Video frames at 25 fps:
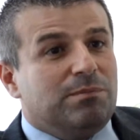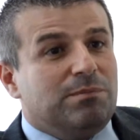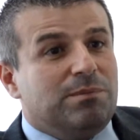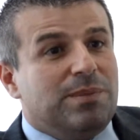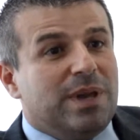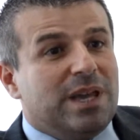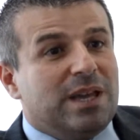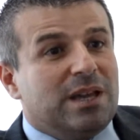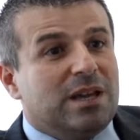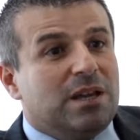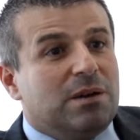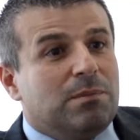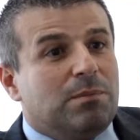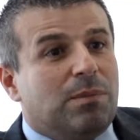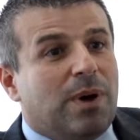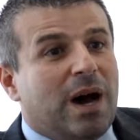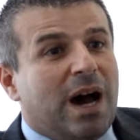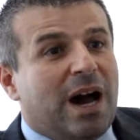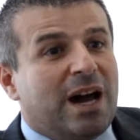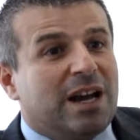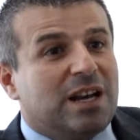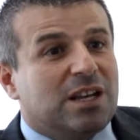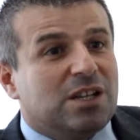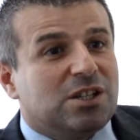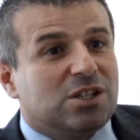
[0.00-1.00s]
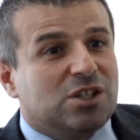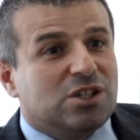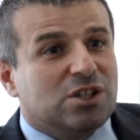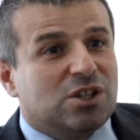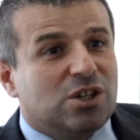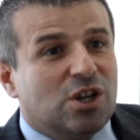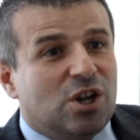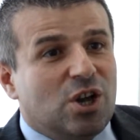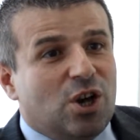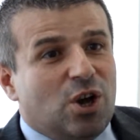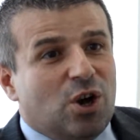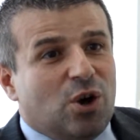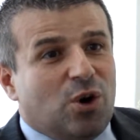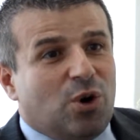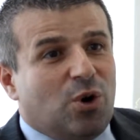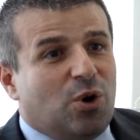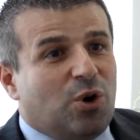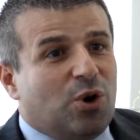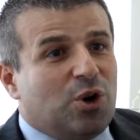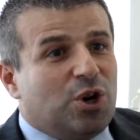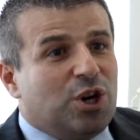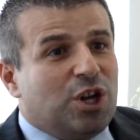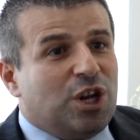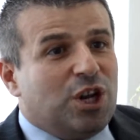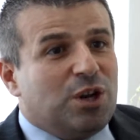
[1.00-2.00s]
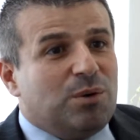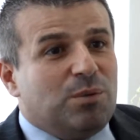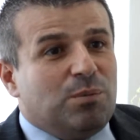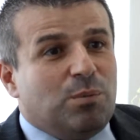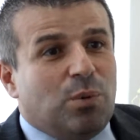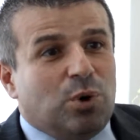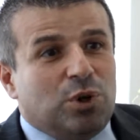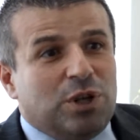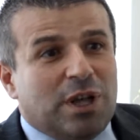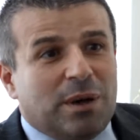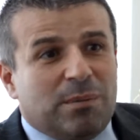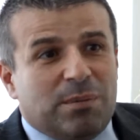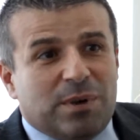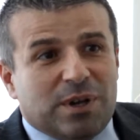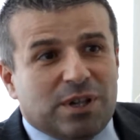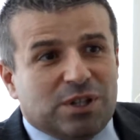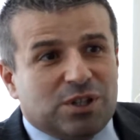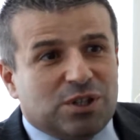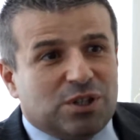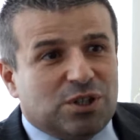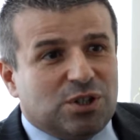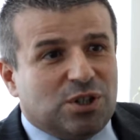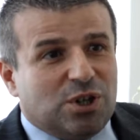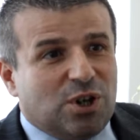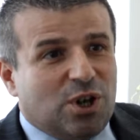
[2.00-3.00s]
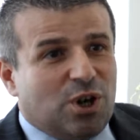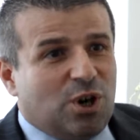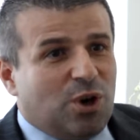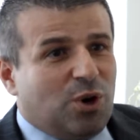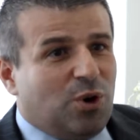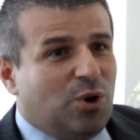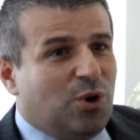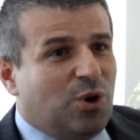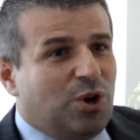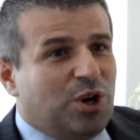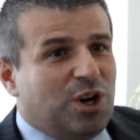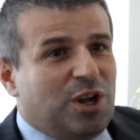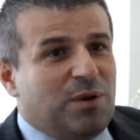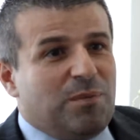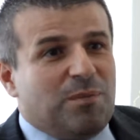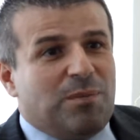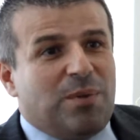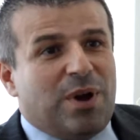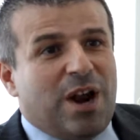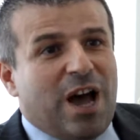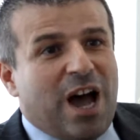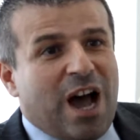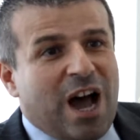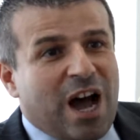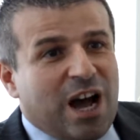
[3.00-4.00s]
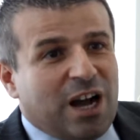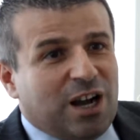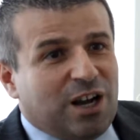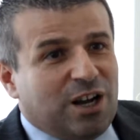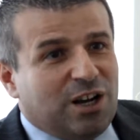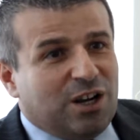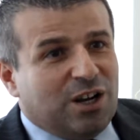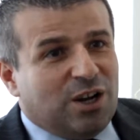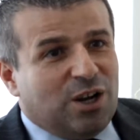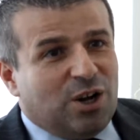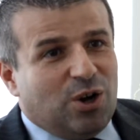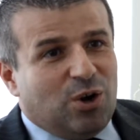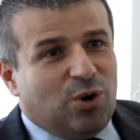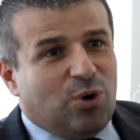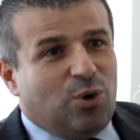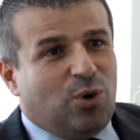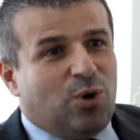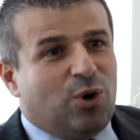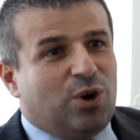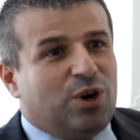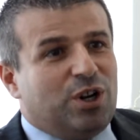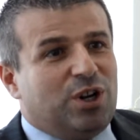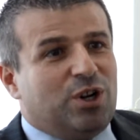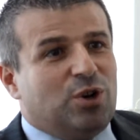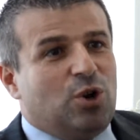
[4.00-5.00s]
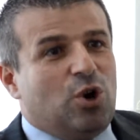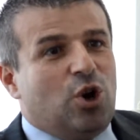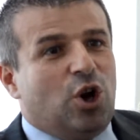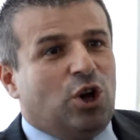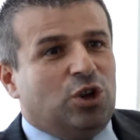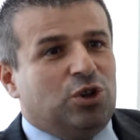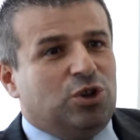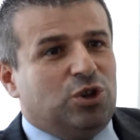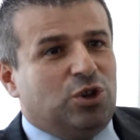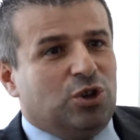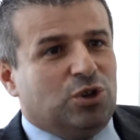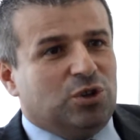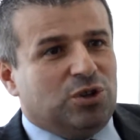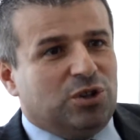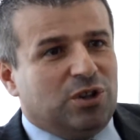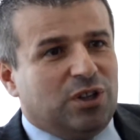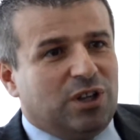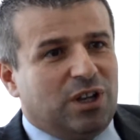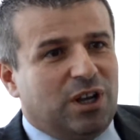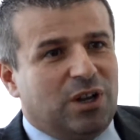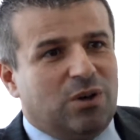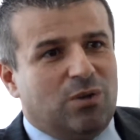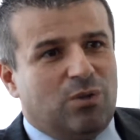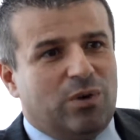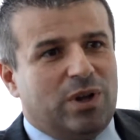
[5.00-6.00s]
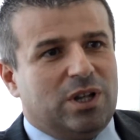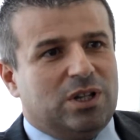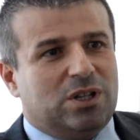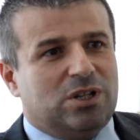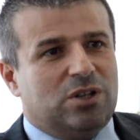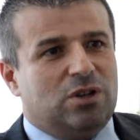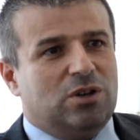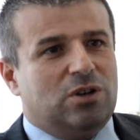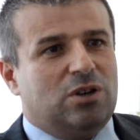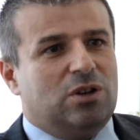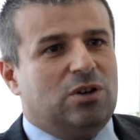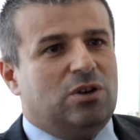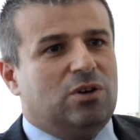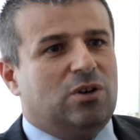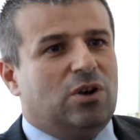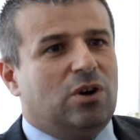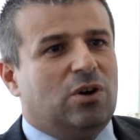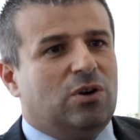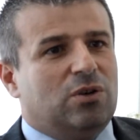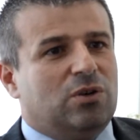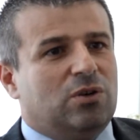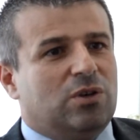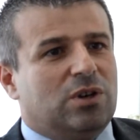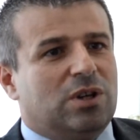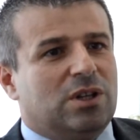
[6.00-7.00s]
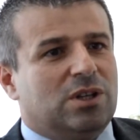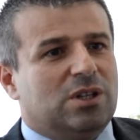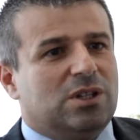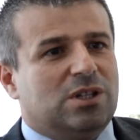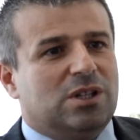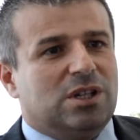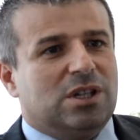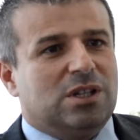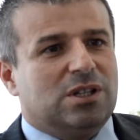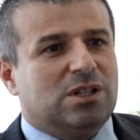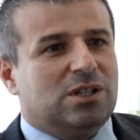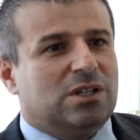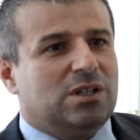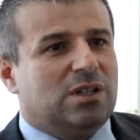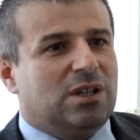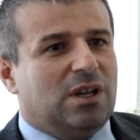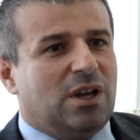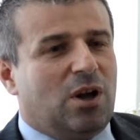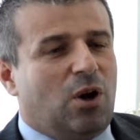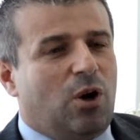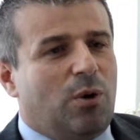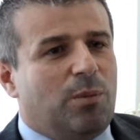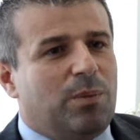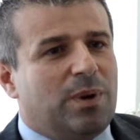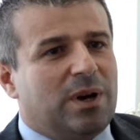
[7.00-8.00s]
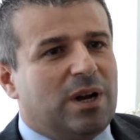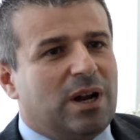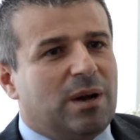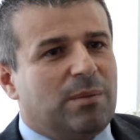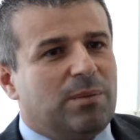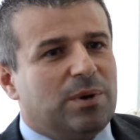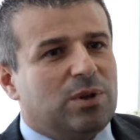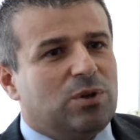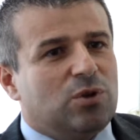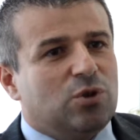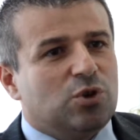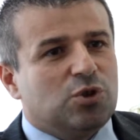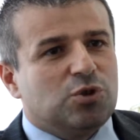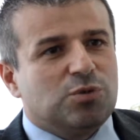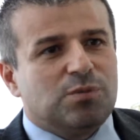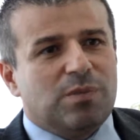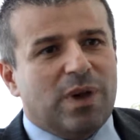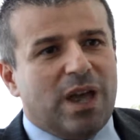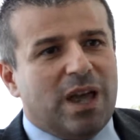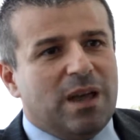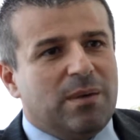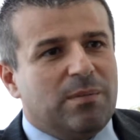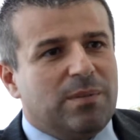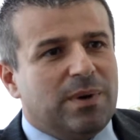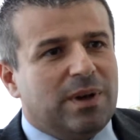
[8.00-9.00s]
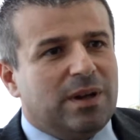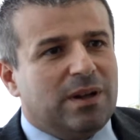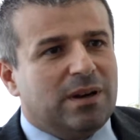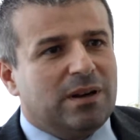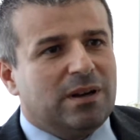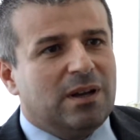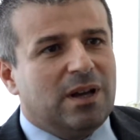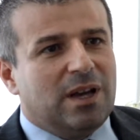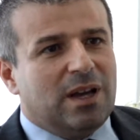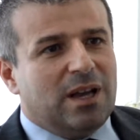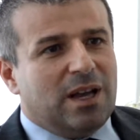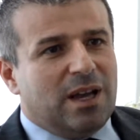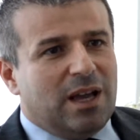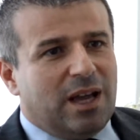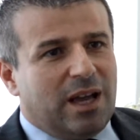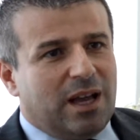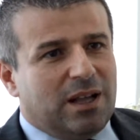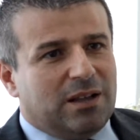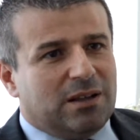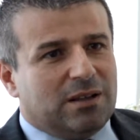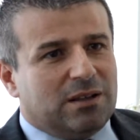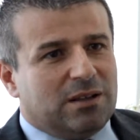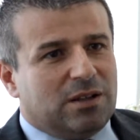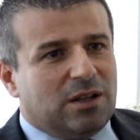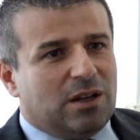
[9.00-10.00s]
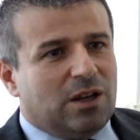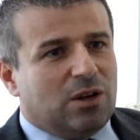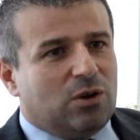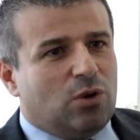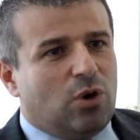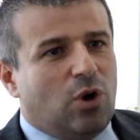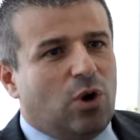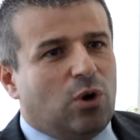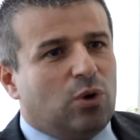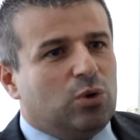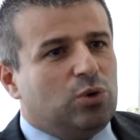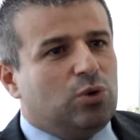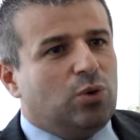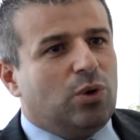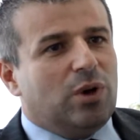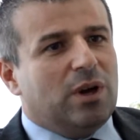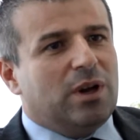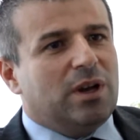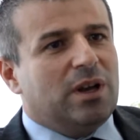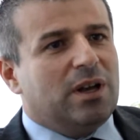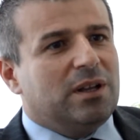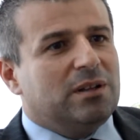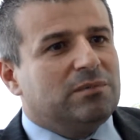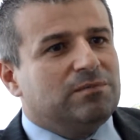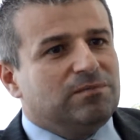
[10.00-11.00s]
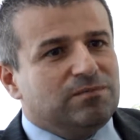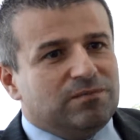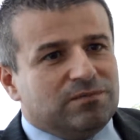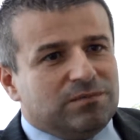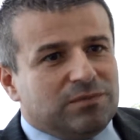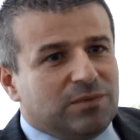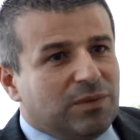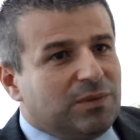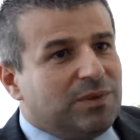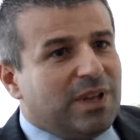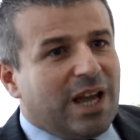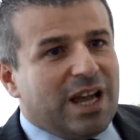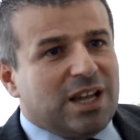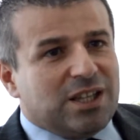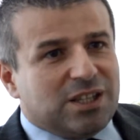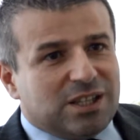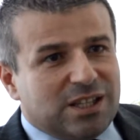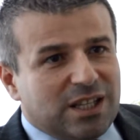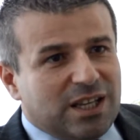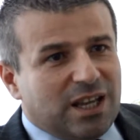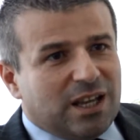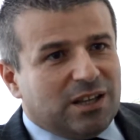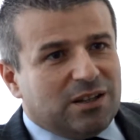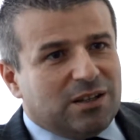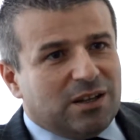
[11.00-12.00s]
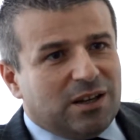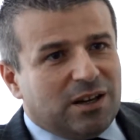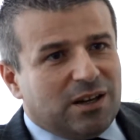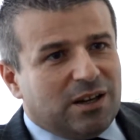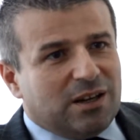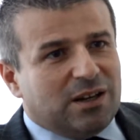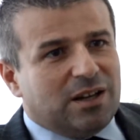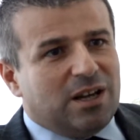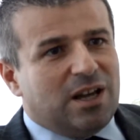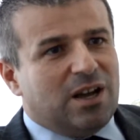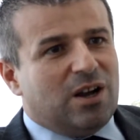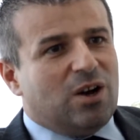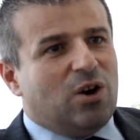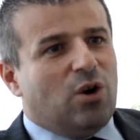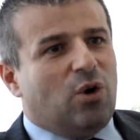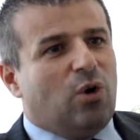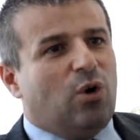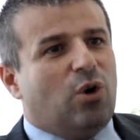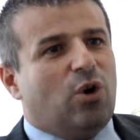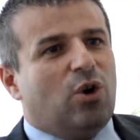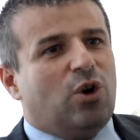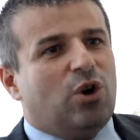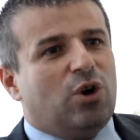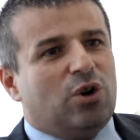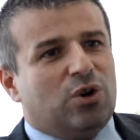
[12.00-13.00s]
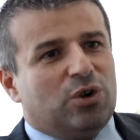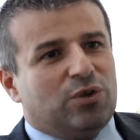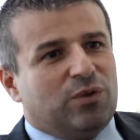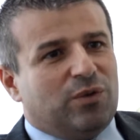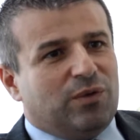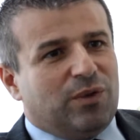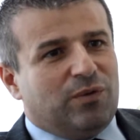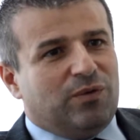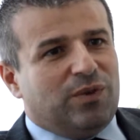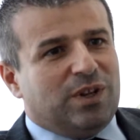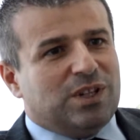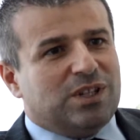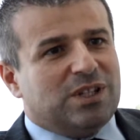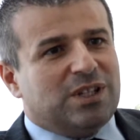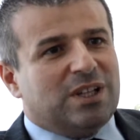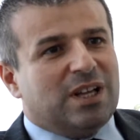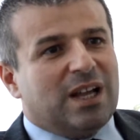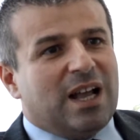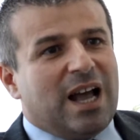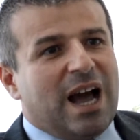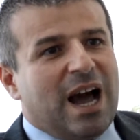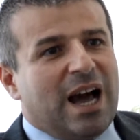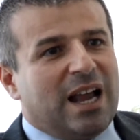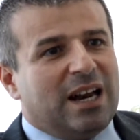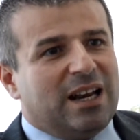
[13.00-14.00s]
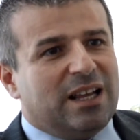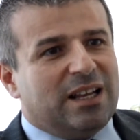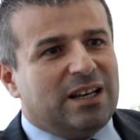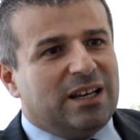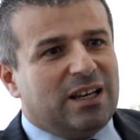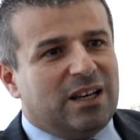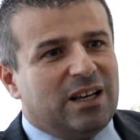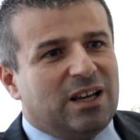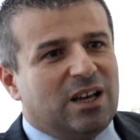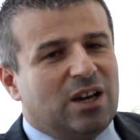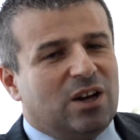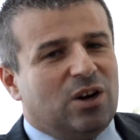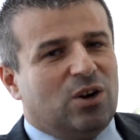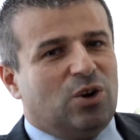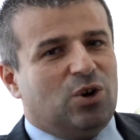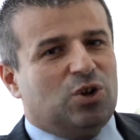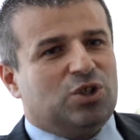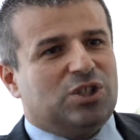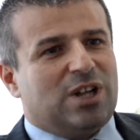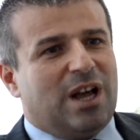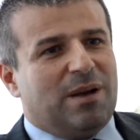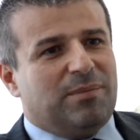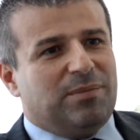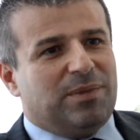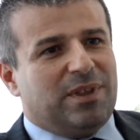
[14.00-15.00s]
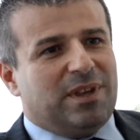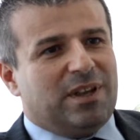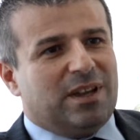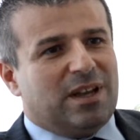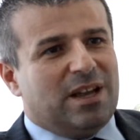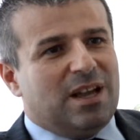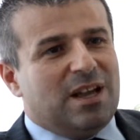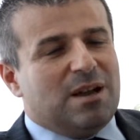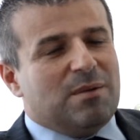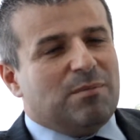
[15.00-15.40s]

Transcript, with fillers: being in Paris or in Budapest or in Prague or in London, in which you know, you can just open up a newspaper and go to a nice theater or visit a gallery or something.